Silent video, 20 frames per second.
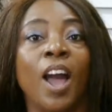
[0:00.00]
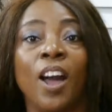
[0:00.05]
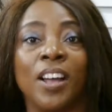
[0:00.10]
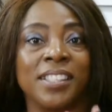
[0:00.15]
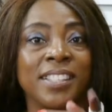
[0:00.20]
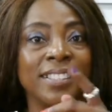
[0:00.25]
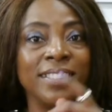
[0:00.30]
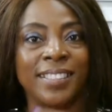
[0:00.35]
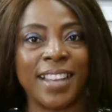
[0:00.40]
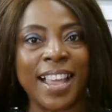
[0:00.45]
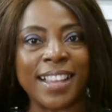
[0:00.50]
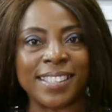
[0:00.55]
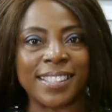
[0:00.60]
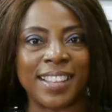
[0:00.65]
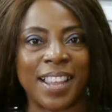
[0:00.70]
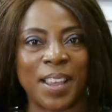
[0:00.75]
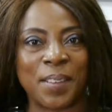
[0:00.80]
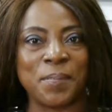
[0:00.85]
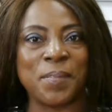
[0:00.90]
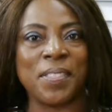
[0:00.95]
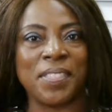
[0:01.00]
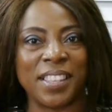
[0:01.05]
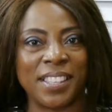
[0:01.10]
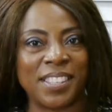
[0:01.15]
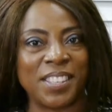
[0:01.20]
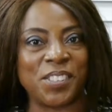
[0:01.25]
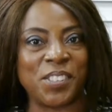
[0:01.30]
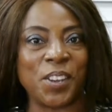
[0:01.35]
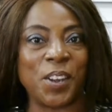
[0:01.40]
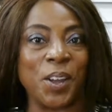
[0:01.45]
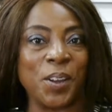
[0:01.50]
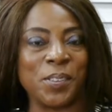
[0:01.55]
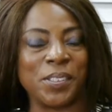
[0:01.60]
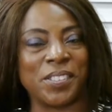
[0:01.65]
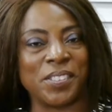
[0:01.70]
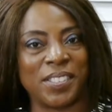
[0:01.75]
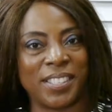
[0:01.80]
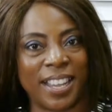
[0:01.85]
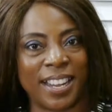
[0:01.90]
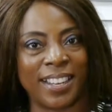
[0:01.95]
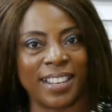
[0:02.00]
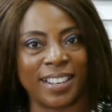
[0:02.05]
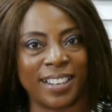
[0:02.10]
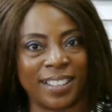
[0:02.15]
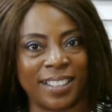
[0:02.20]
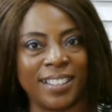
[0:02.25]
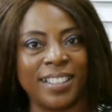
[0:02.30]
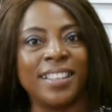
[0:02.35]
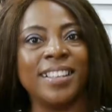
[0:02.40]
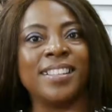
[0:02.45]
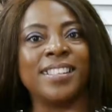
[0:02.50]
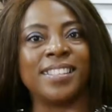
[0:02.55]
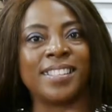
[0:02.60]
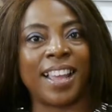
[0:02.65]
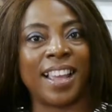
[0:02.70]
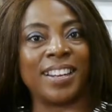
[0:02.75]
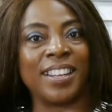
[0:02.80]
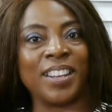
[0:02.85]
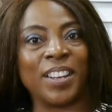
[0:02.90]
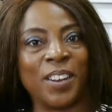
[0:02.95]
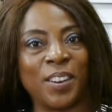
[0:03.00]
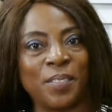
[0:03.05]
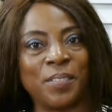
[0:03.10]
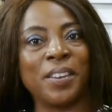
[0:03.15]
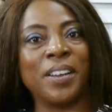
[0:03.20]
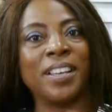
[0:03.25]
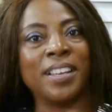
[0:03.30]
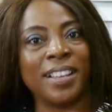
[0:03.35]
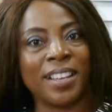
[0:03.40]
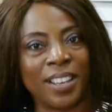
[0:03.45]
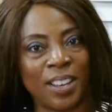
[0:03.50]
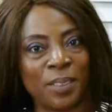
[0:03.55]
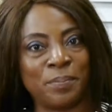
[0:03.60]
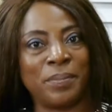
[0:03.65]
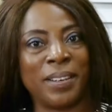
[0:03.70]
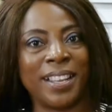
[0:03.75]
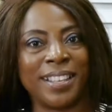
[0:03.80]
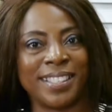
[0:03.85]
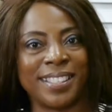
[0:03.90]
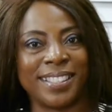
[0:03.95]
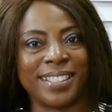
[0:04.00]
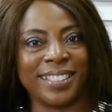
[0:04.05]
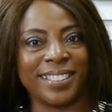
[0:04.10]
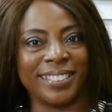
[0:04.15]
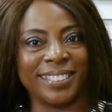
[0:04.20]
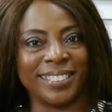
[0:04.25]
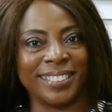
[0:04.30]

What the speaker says: Until next time, this is your host, Yusanika, signing off. God bless.